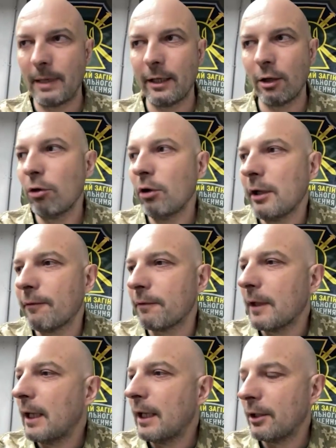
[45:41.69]
But a lot
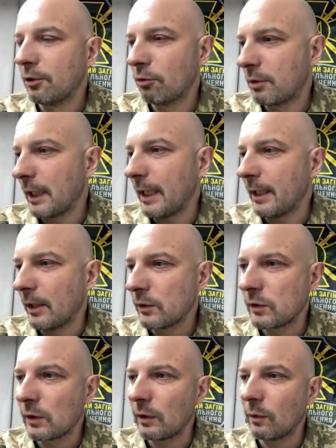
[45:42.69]
of
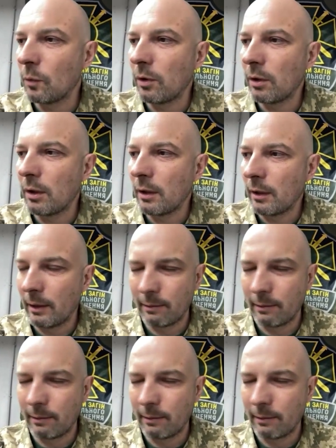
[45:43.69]
Ukrainians were